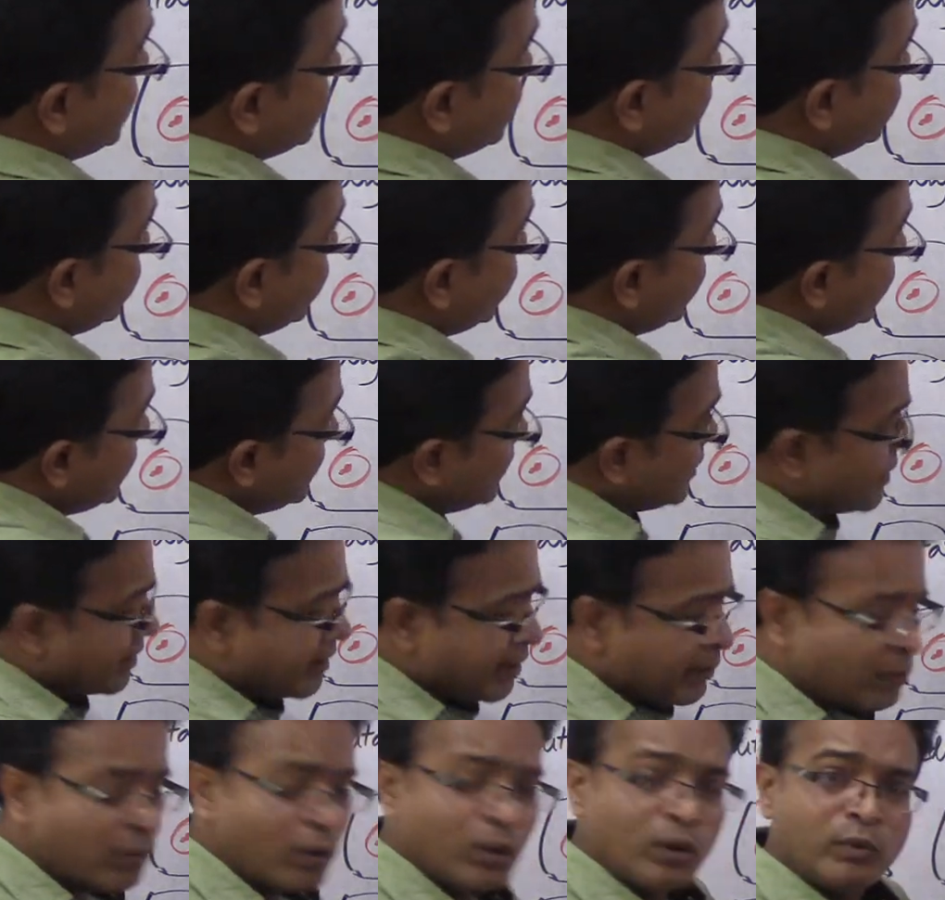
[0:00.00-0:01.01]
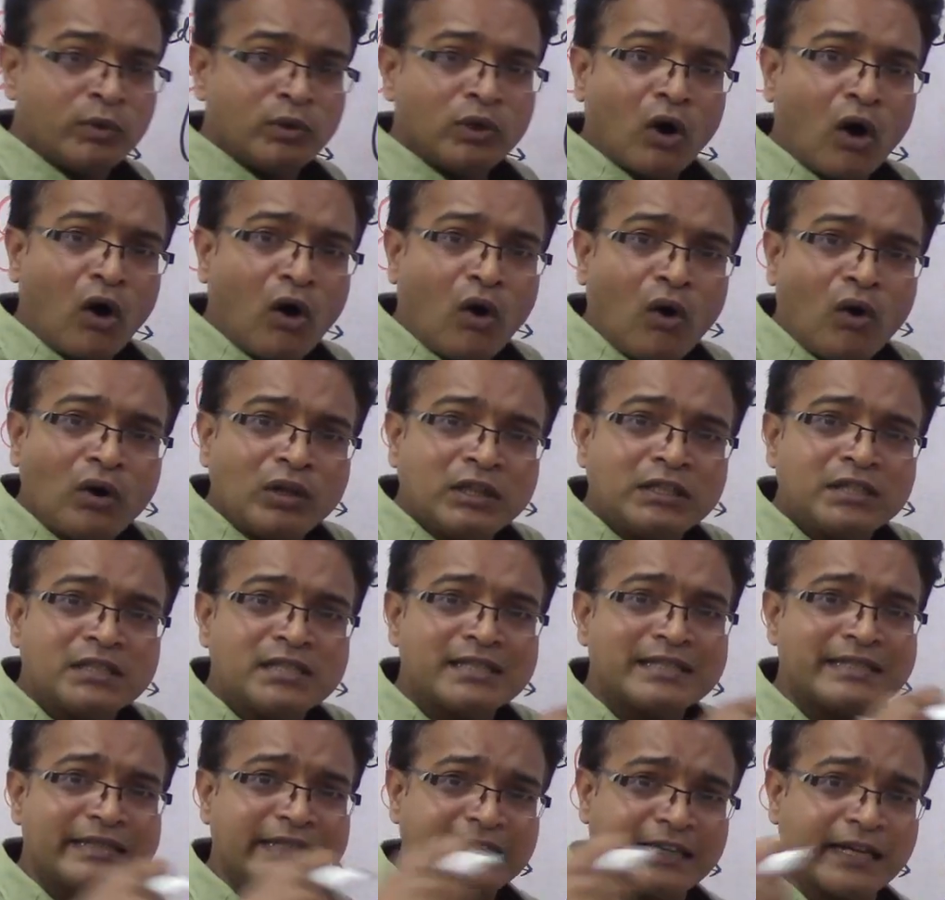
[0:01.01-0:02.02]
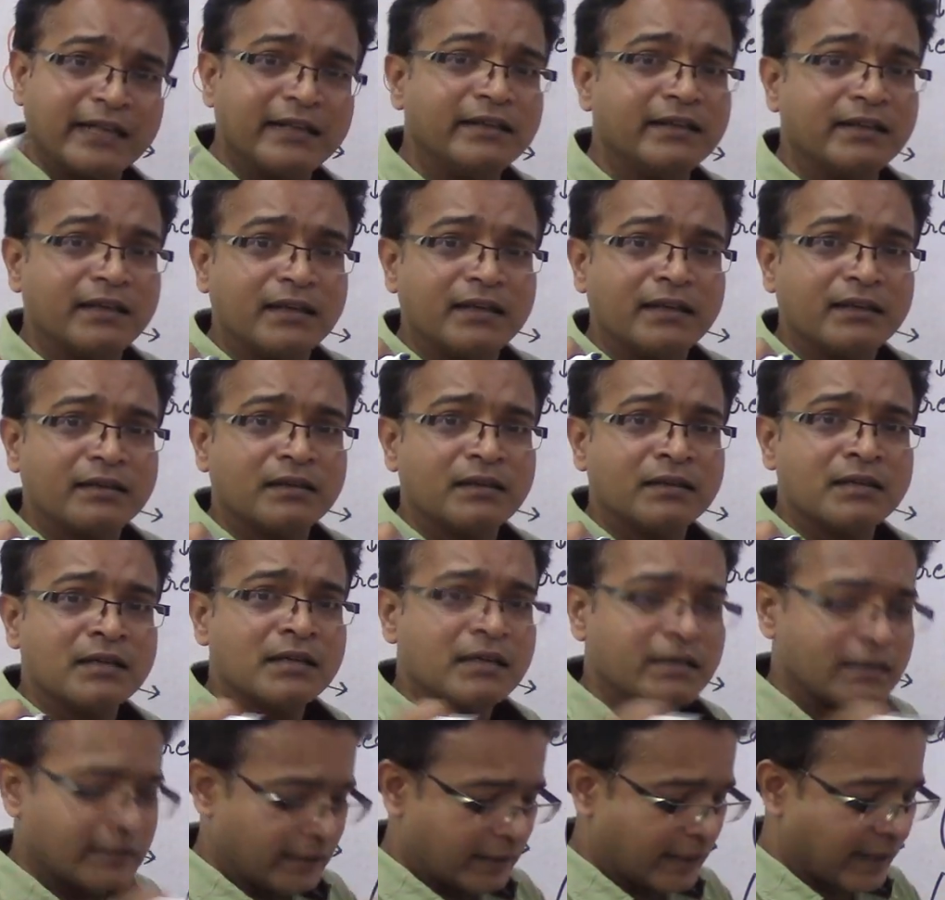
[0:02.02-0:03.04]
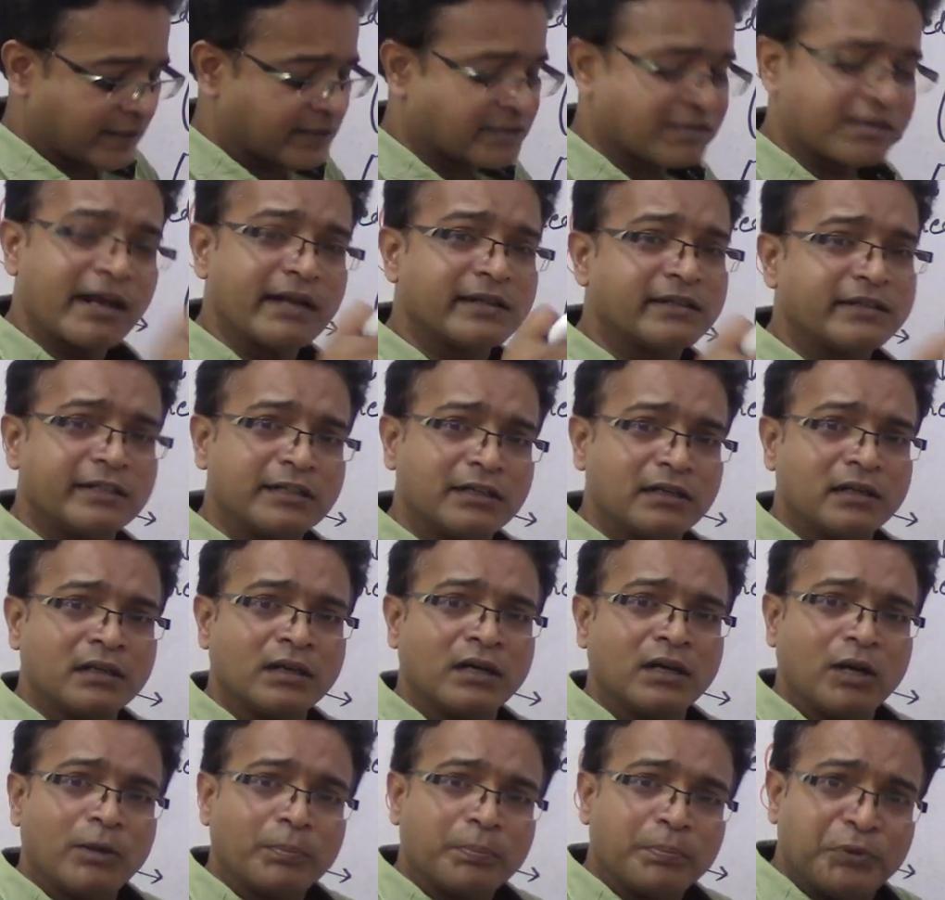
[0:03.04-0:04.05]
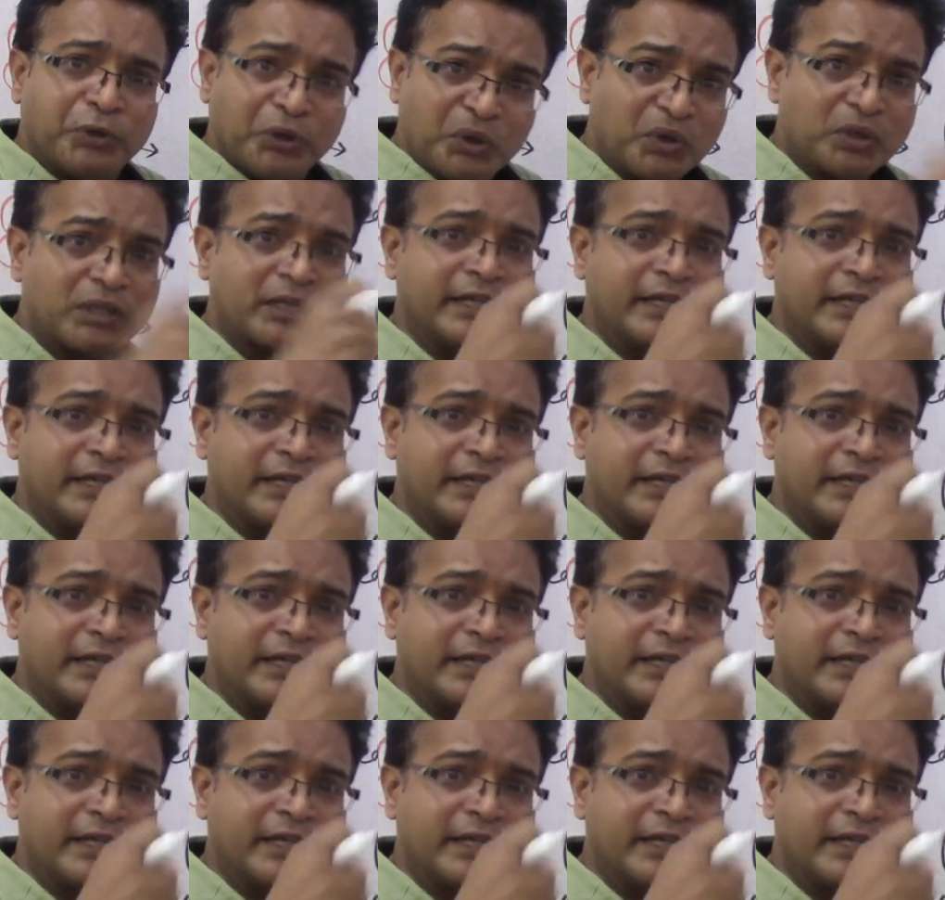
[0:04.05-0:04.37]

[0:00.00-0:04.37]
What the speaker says: they removed all this DNA, extracted pure